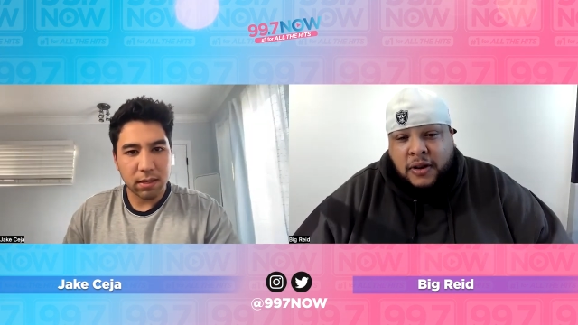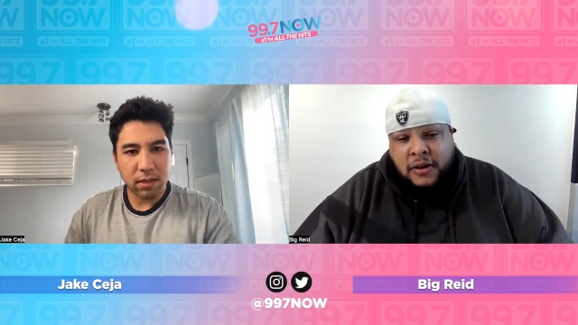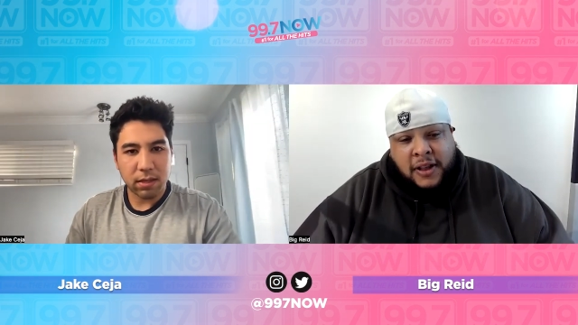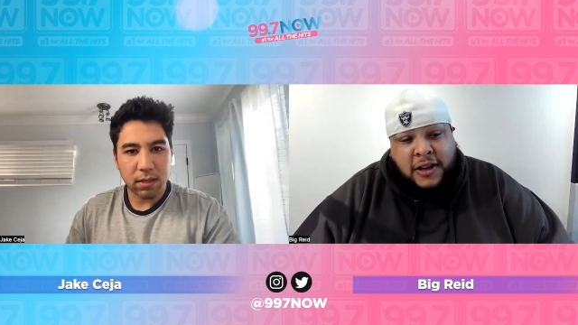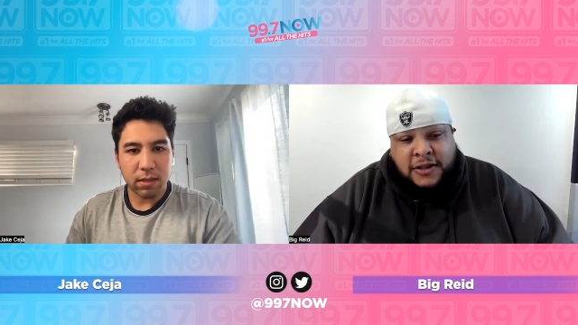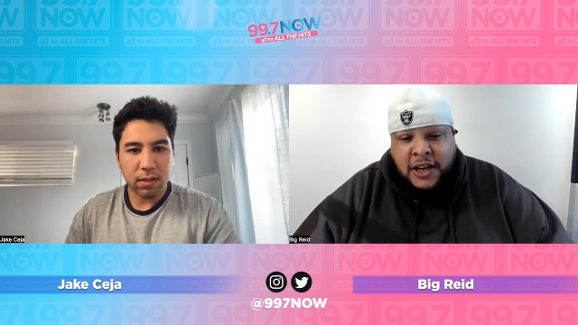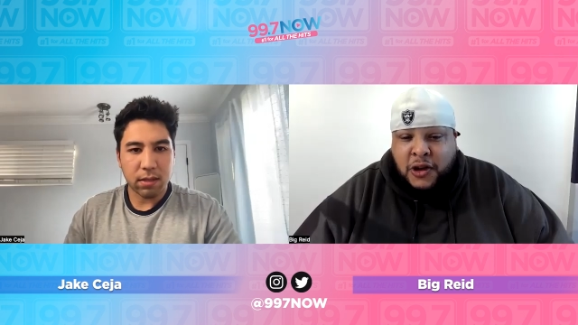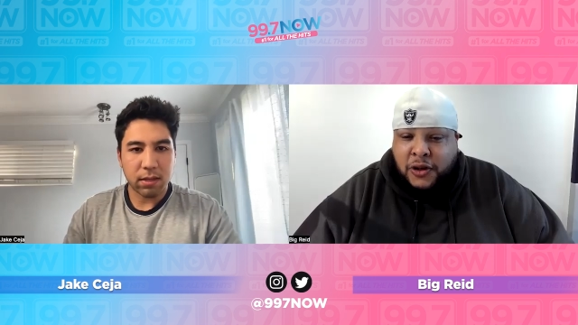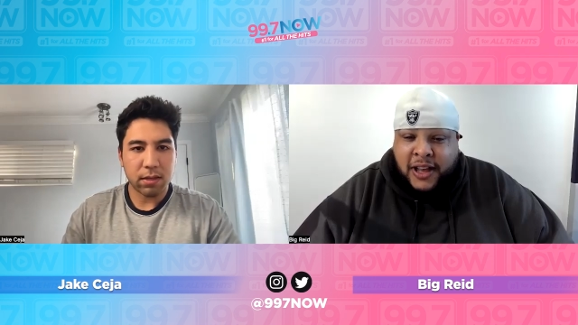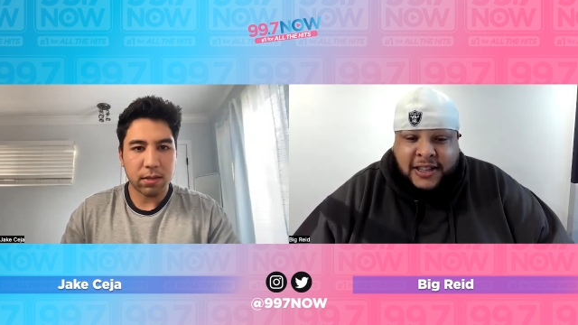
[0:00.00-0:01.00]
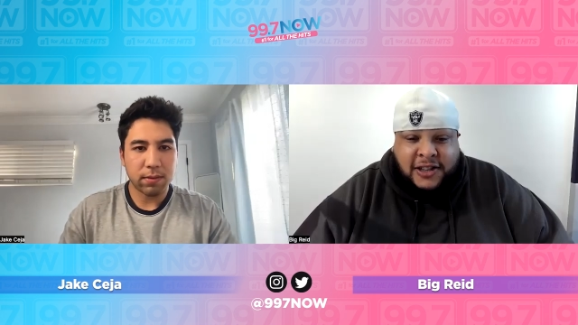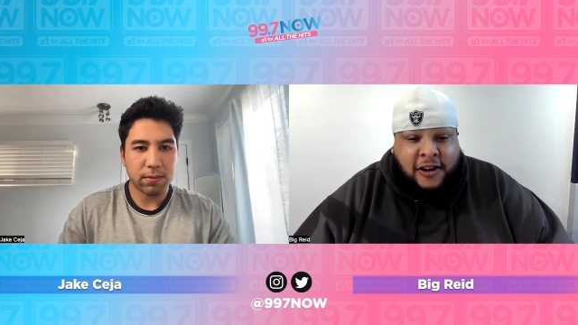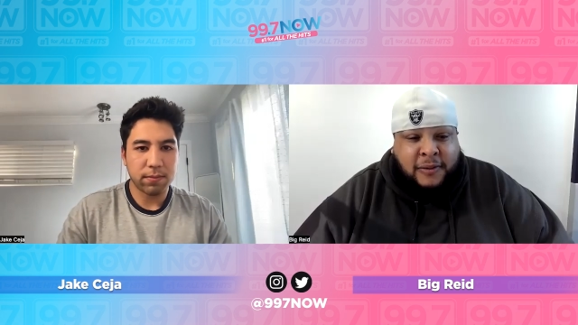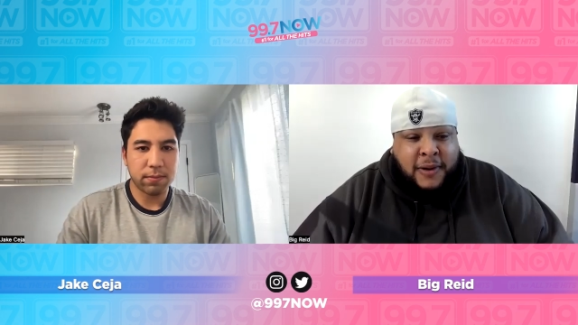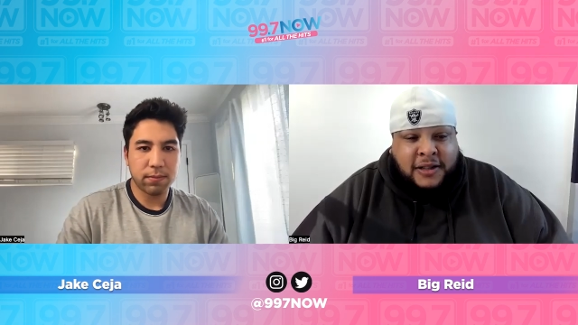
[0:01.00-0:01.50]
Speaker 1: you know, like you say, you don't like
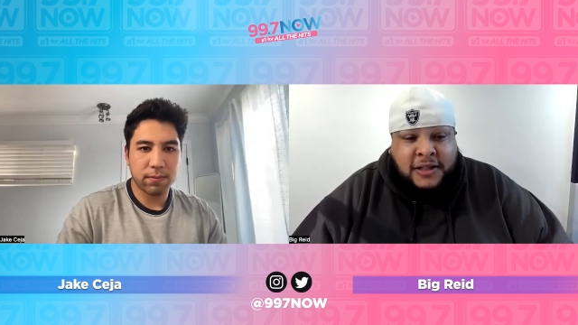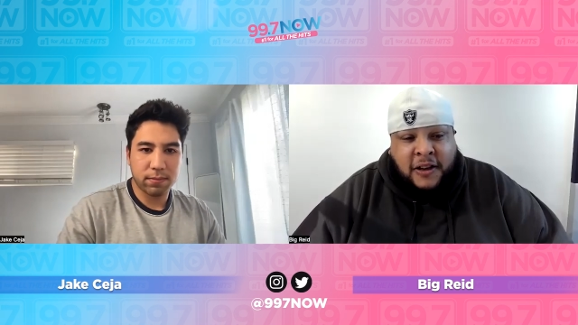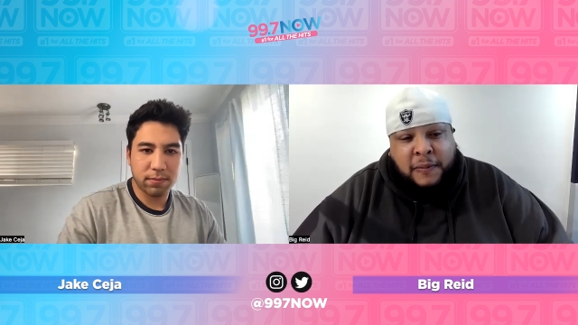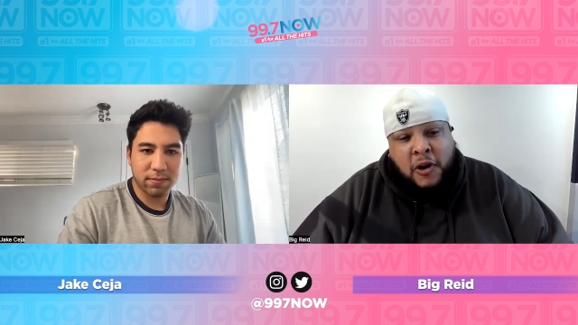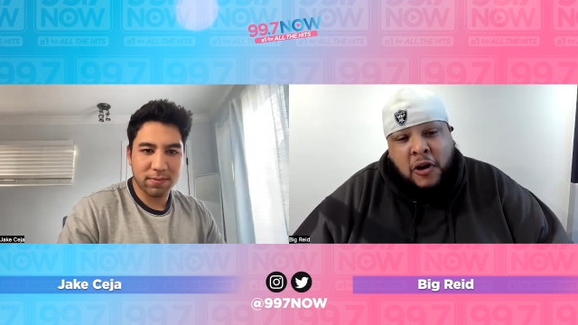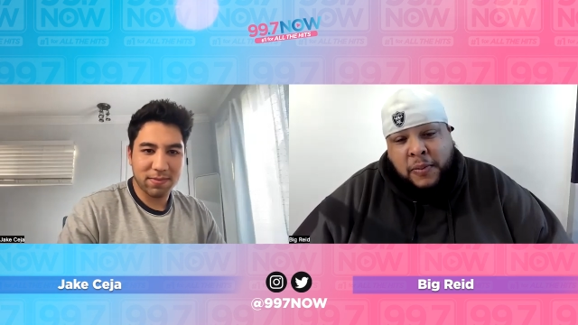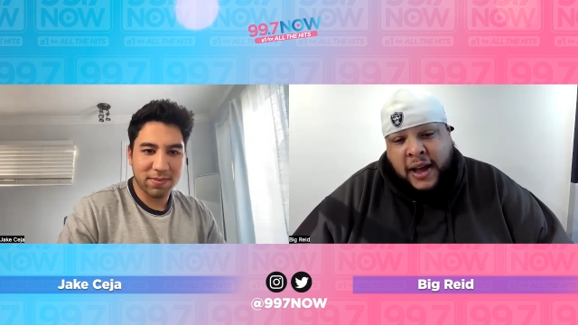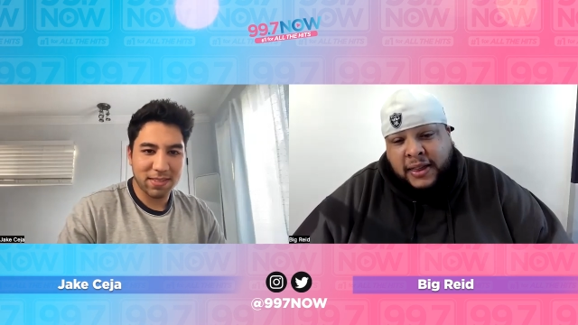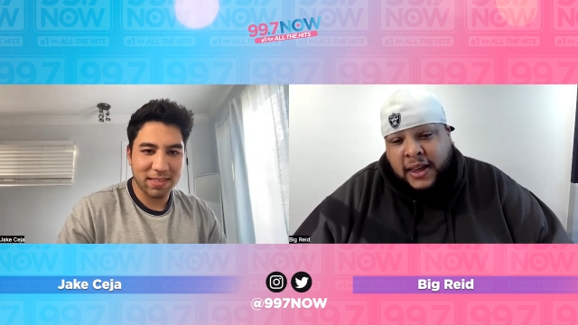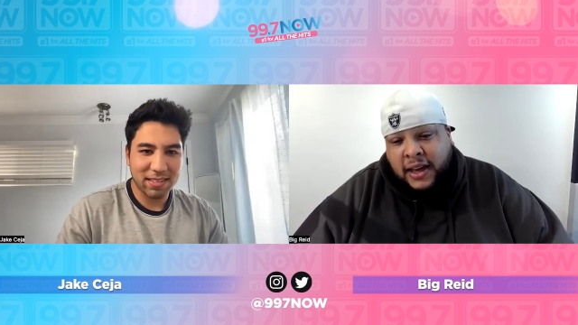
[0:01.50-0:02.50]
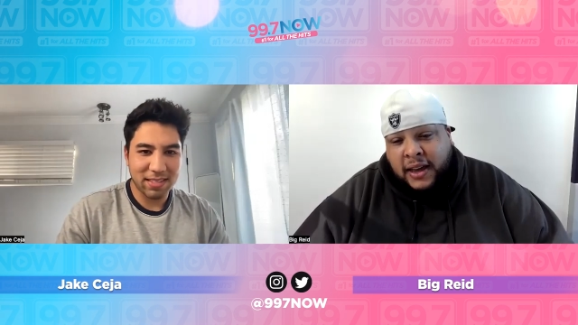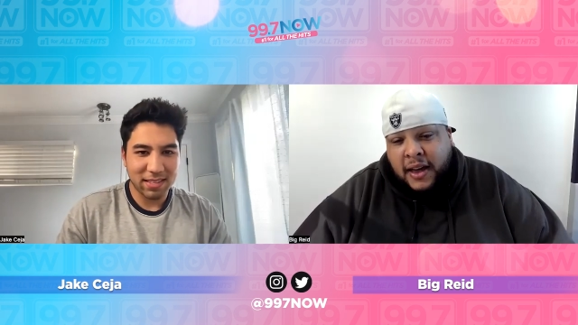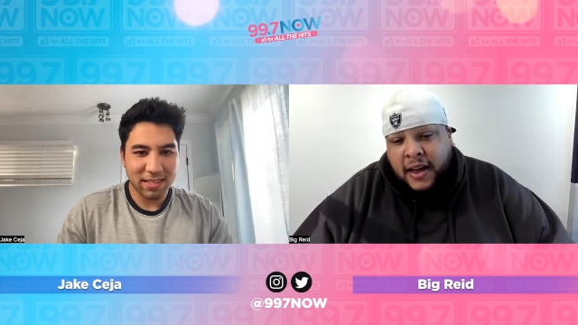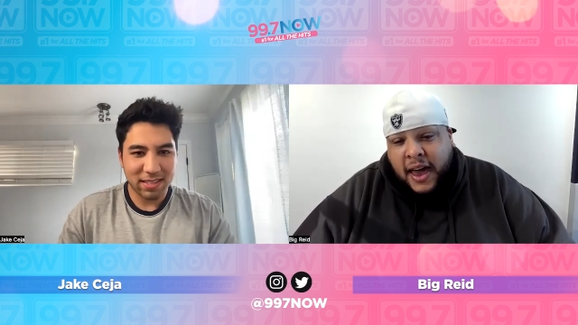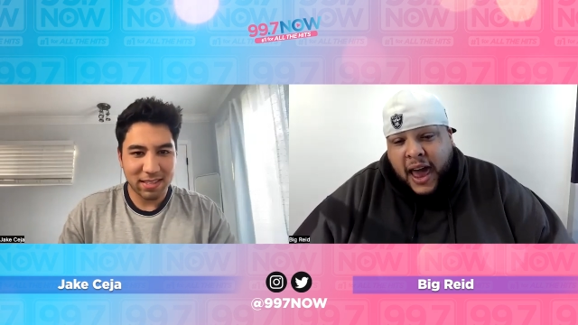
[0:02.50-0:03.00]
talking about yourself, bro, but I think
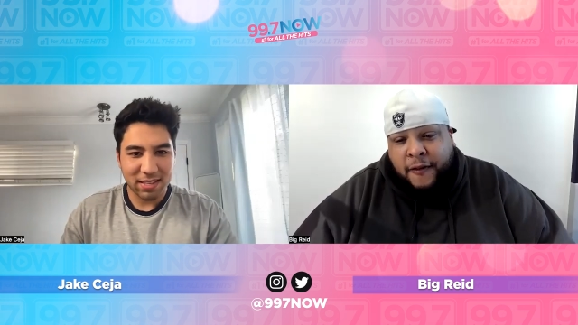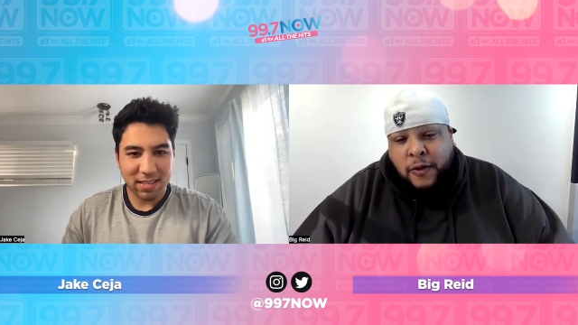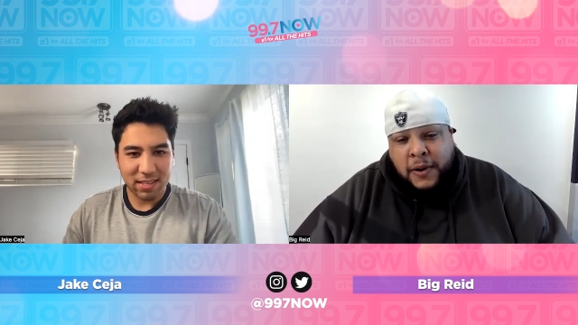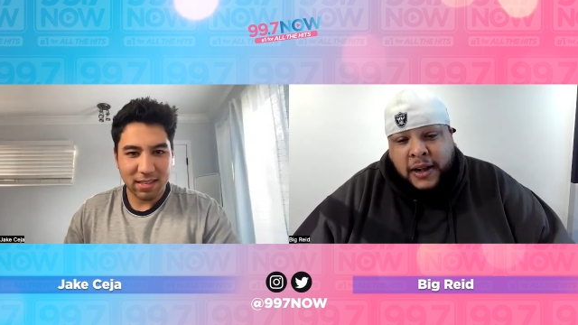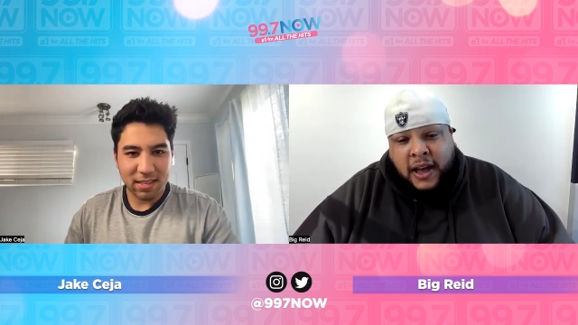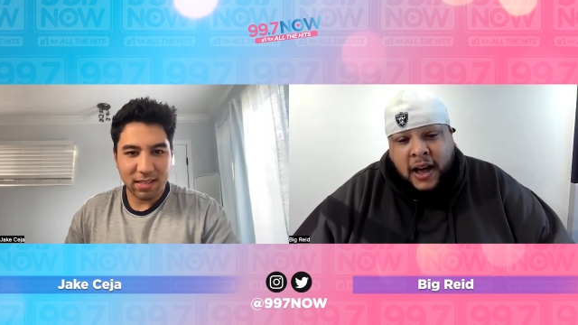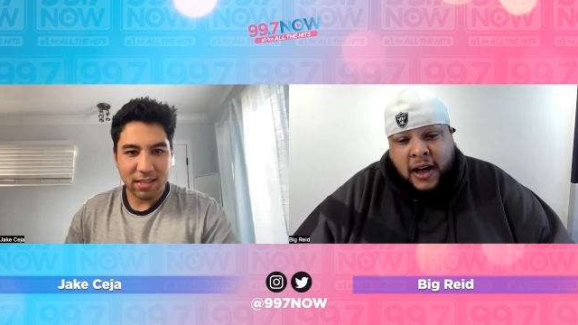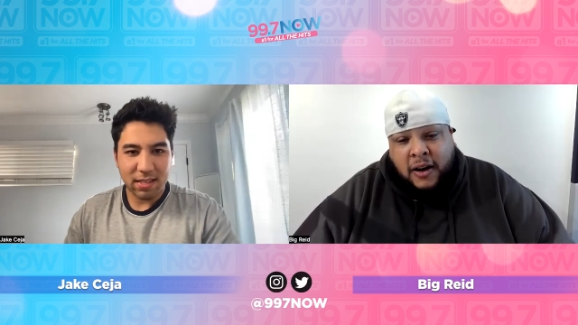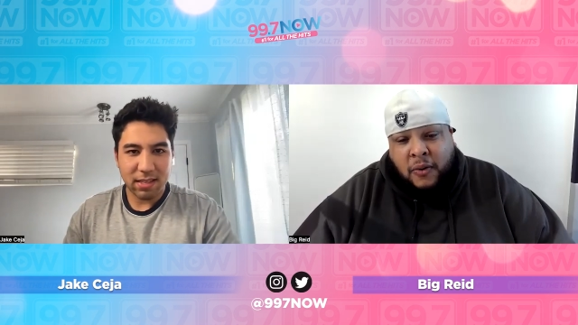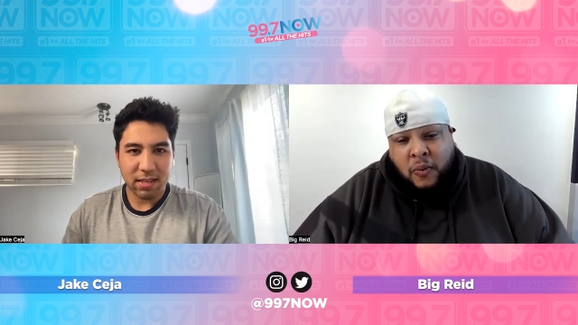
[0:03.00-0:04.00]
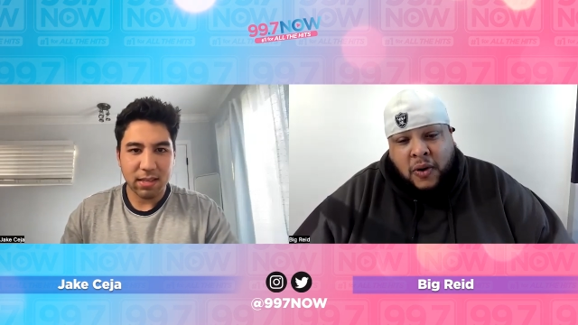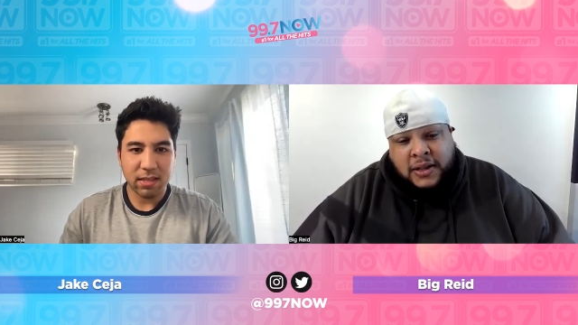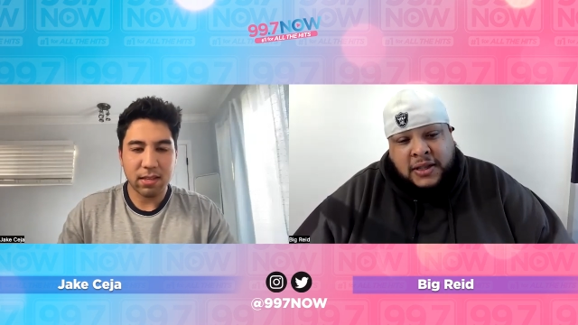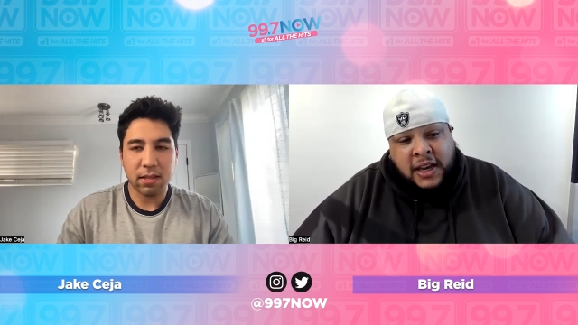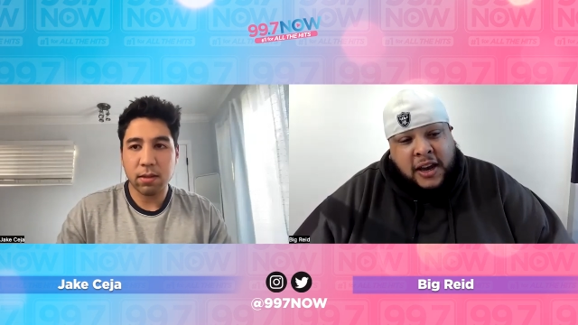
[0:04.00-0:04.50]
everybody uh
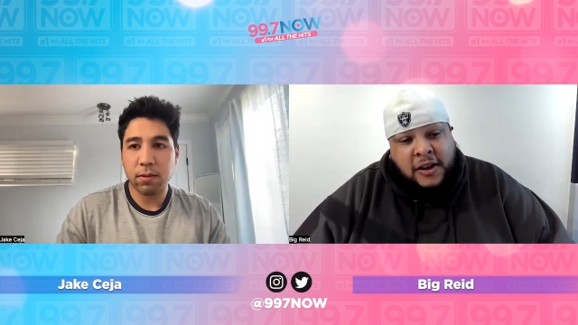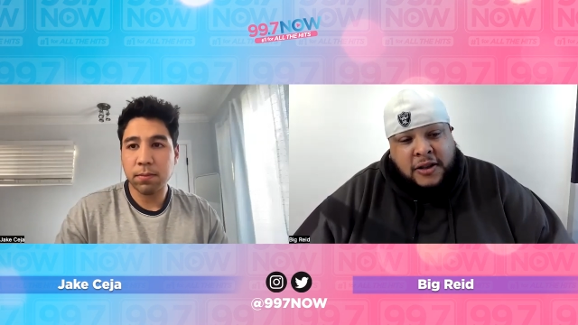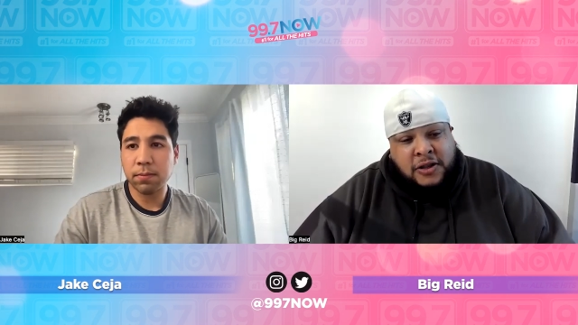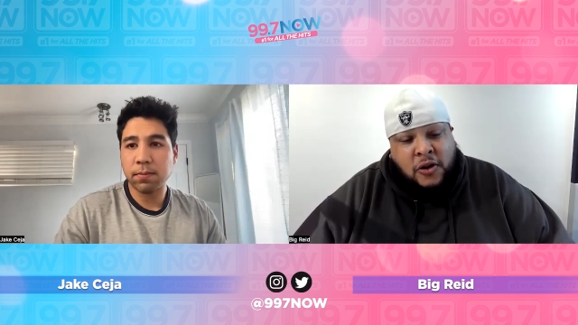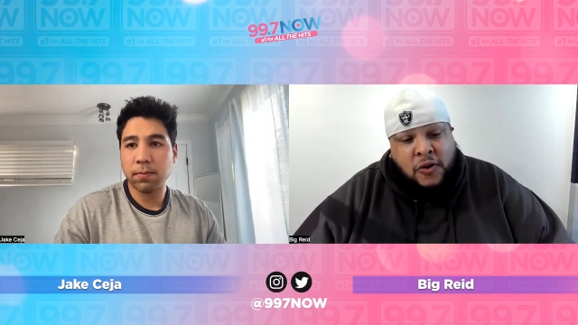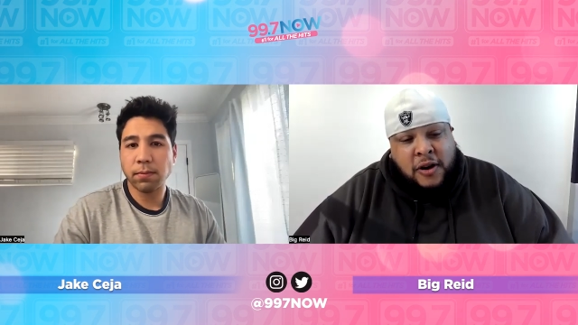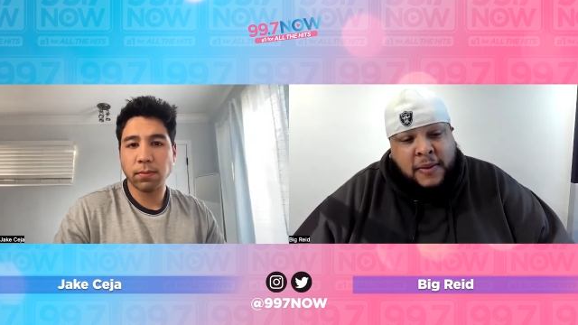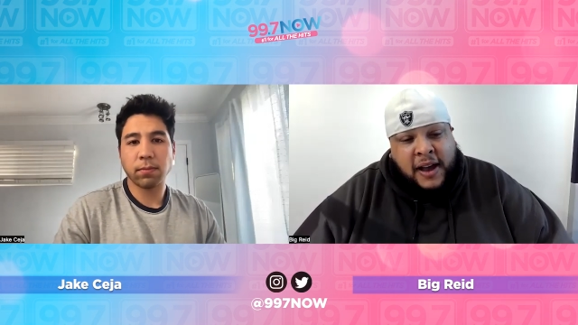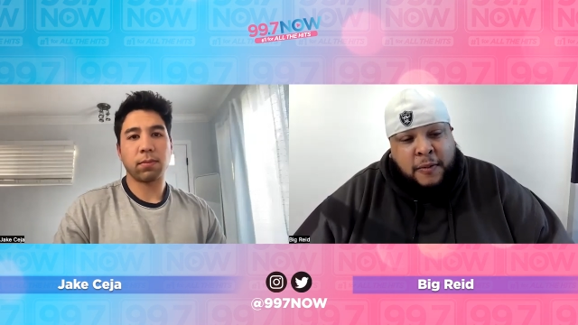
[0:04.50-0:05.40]
wants to hear the story, man.